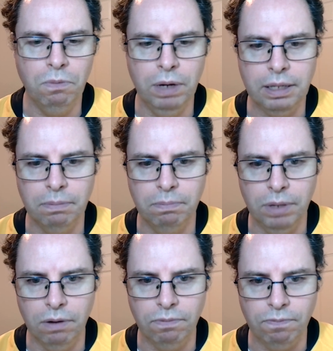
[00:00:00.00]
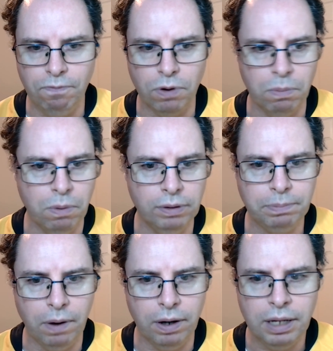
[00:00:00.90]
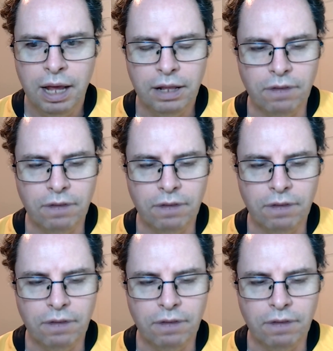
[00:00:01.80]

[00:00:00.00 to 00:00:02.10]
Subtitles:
with them, for the most part.